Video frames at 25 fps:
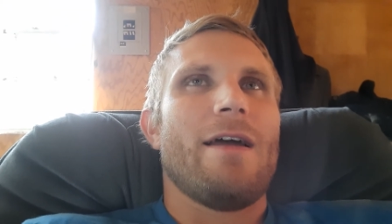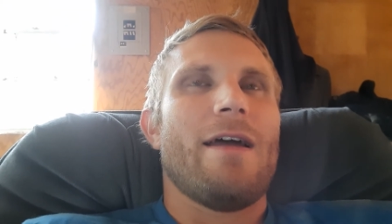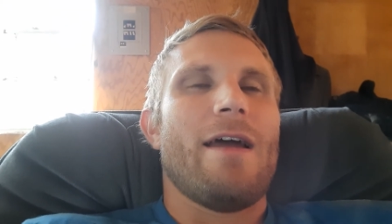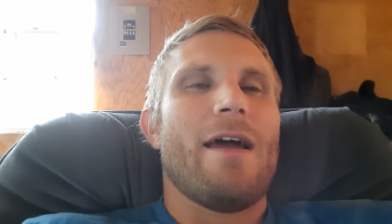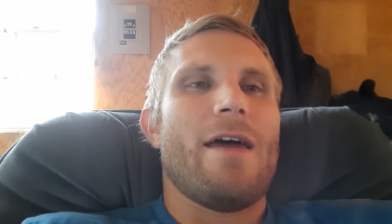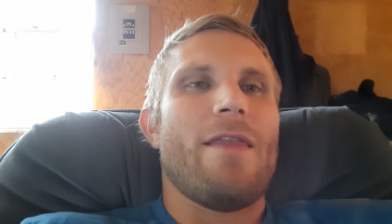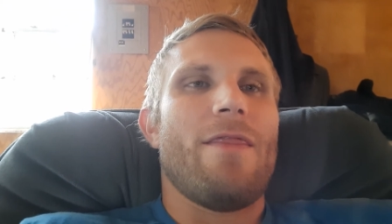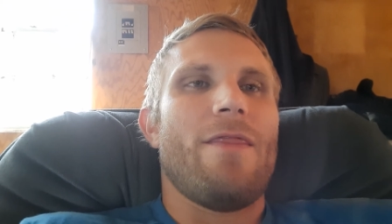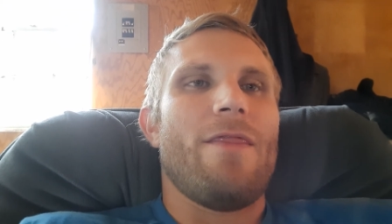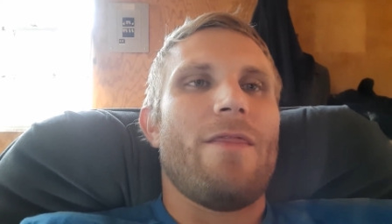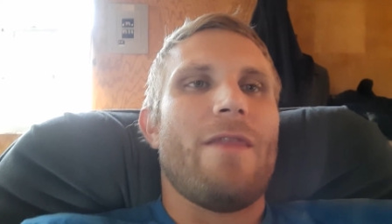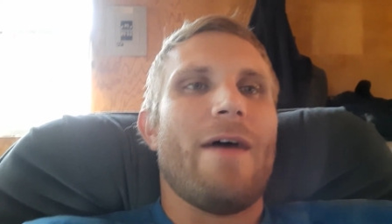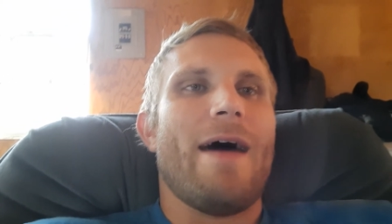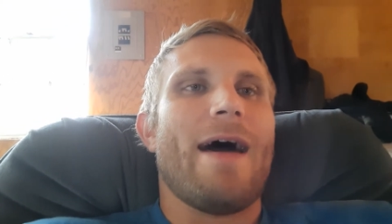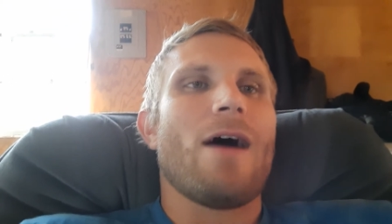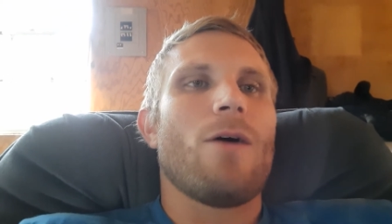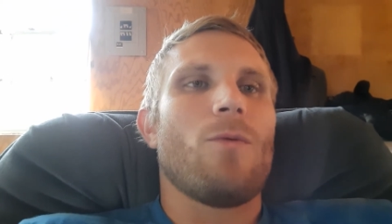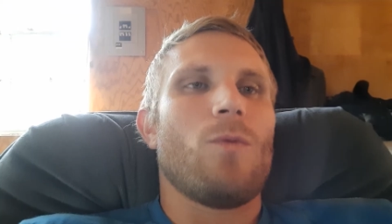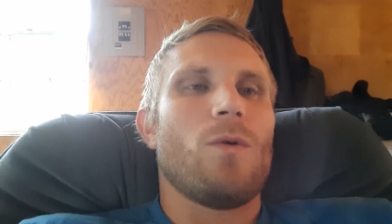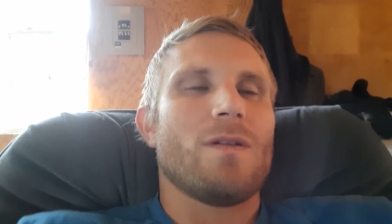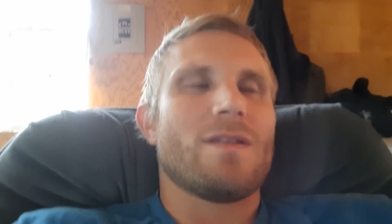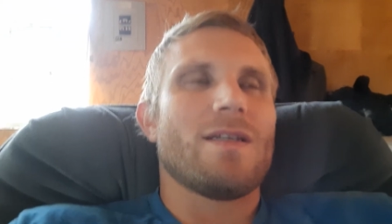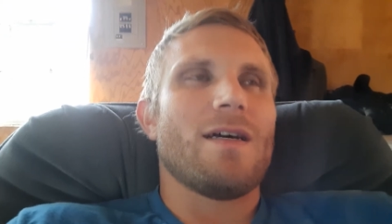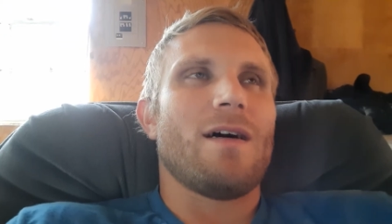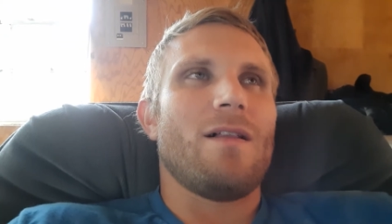and that
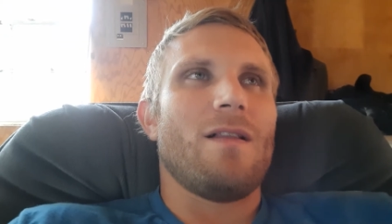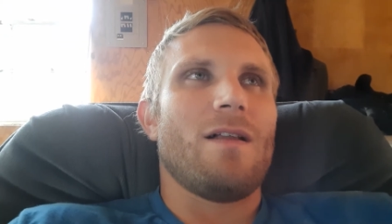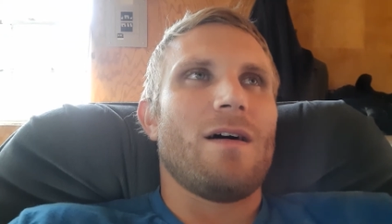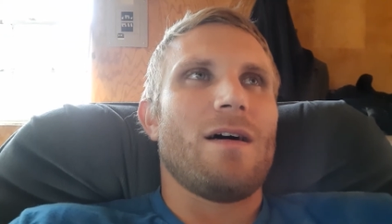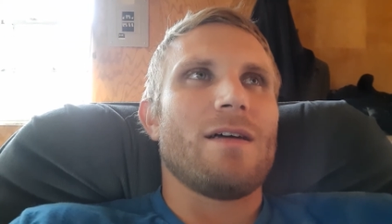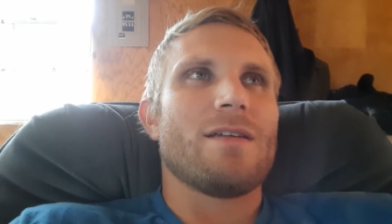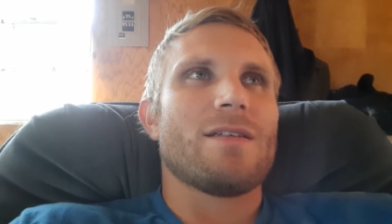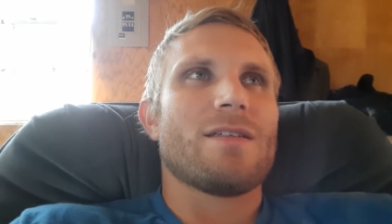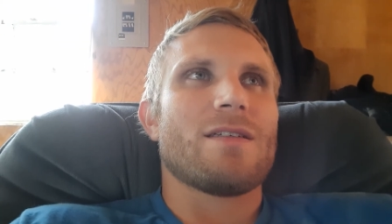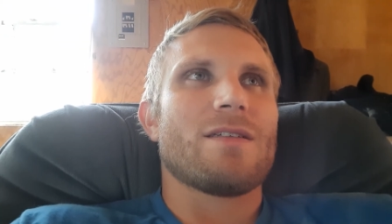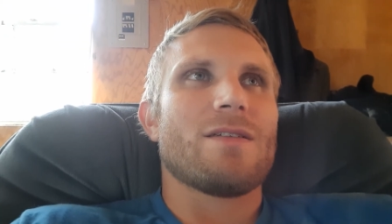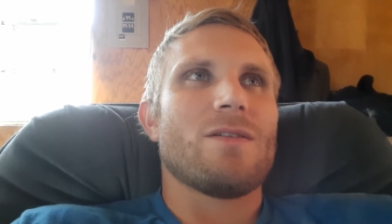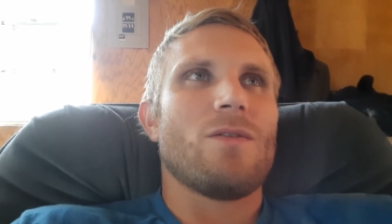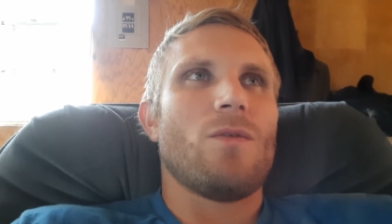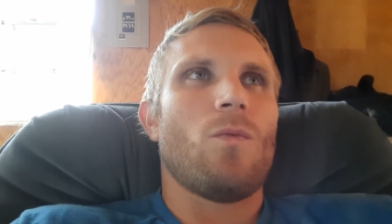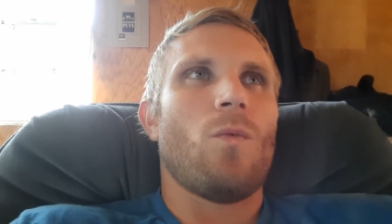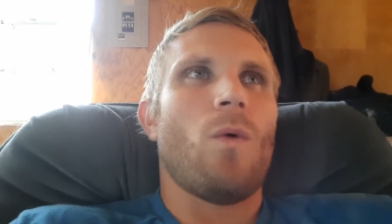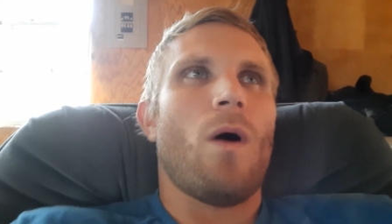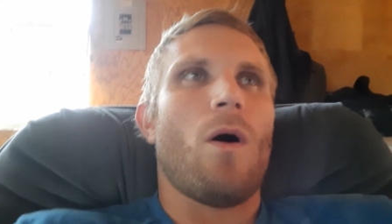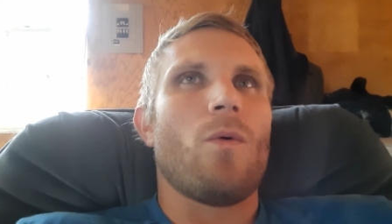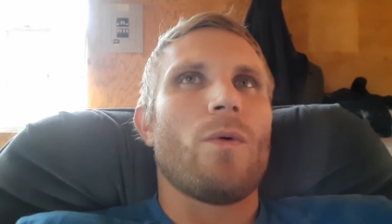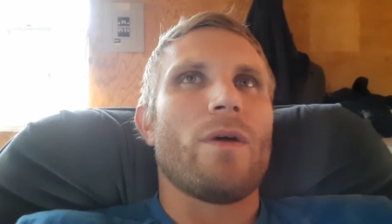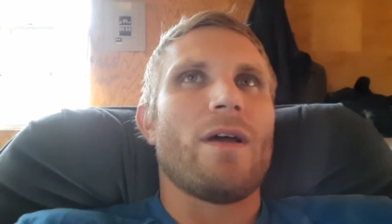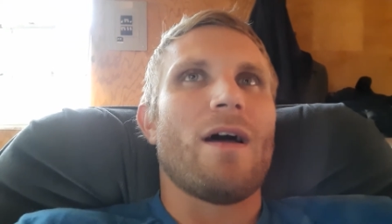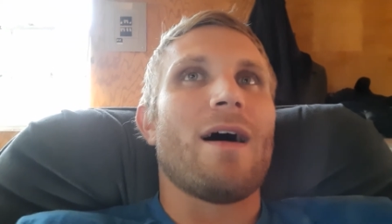will tell us
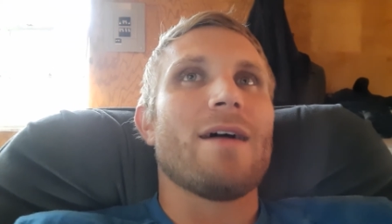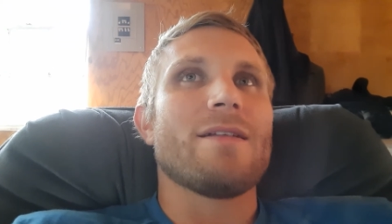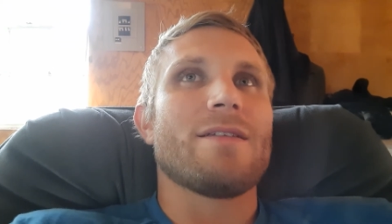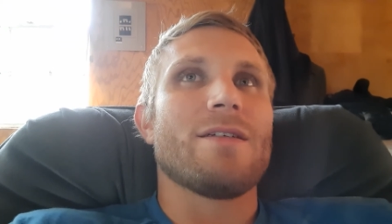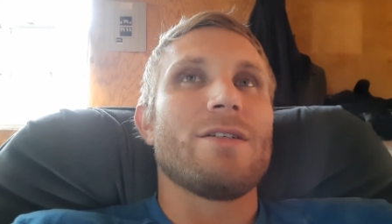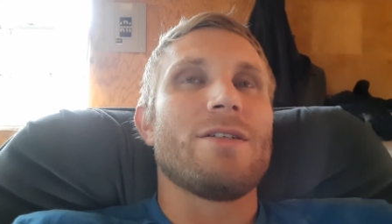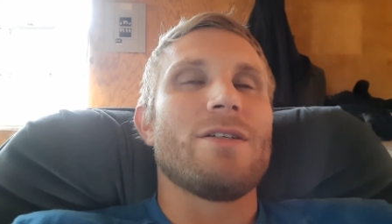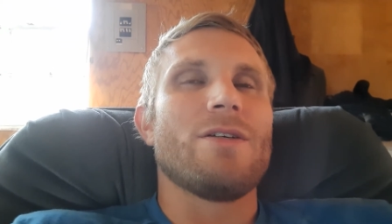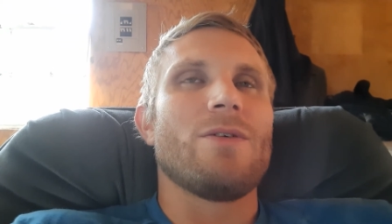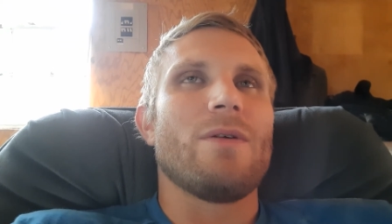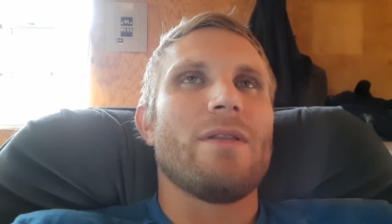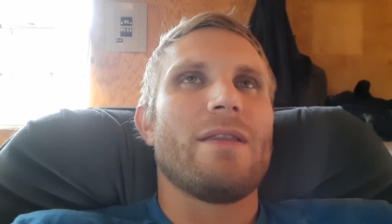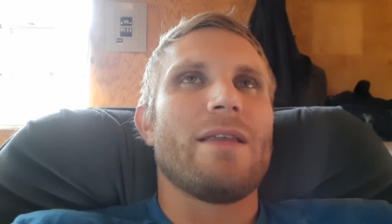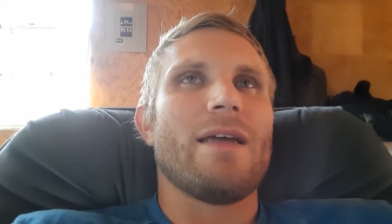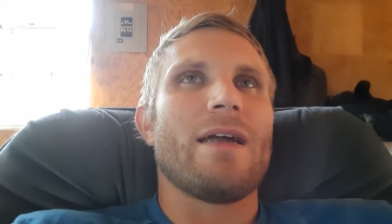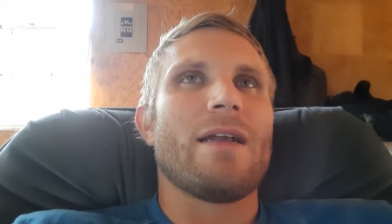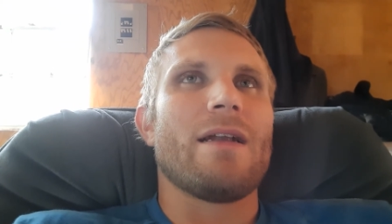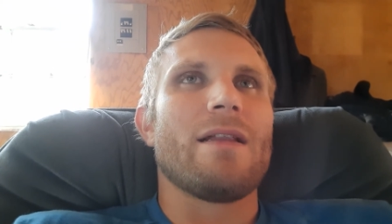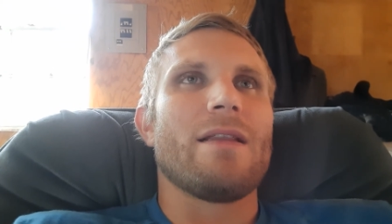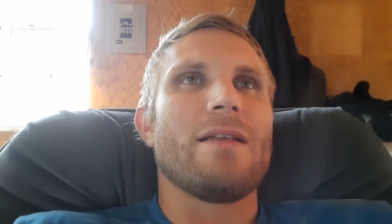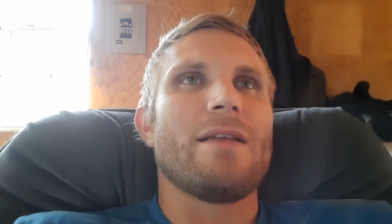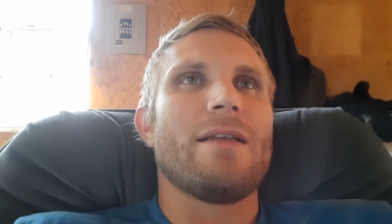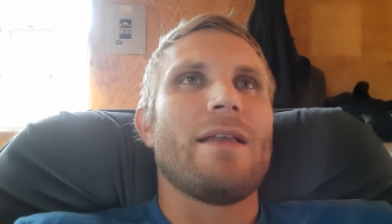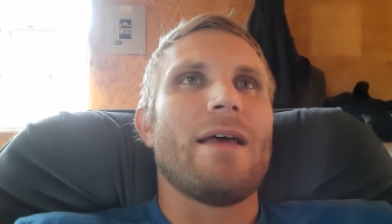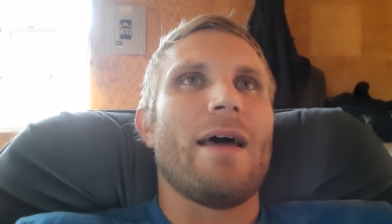what we ought to do at the end
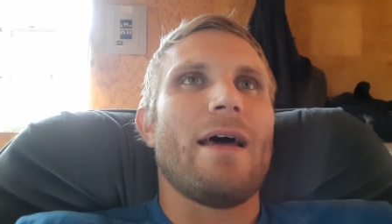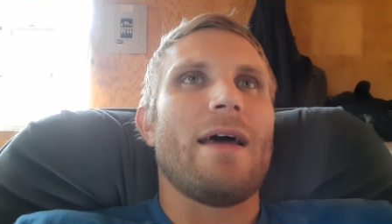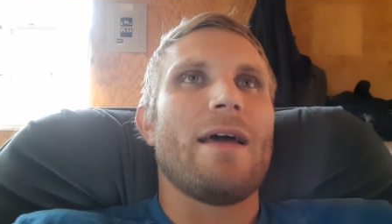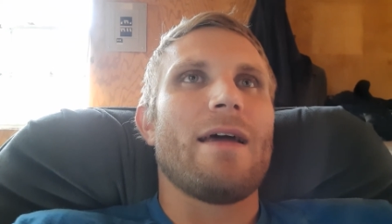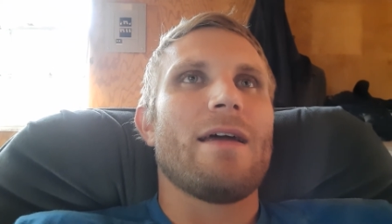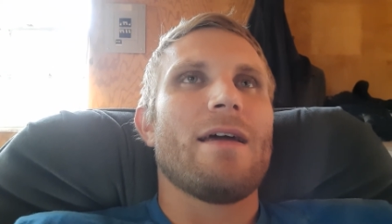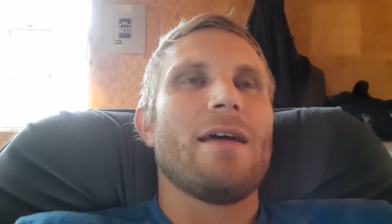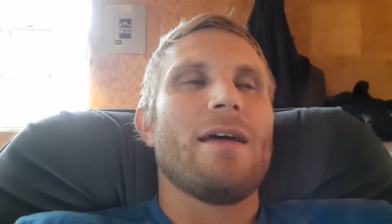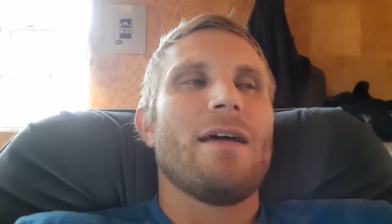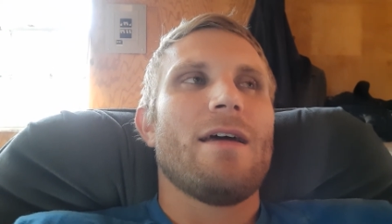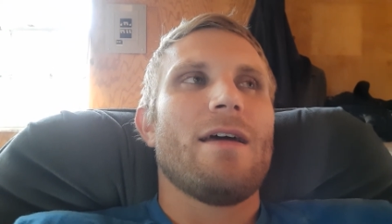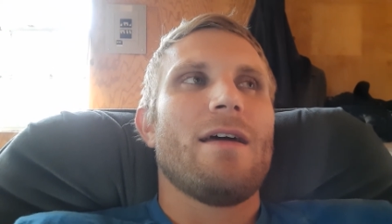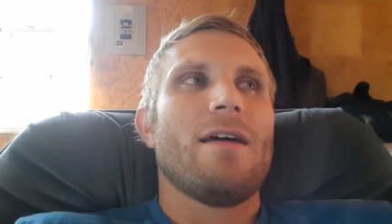of the day.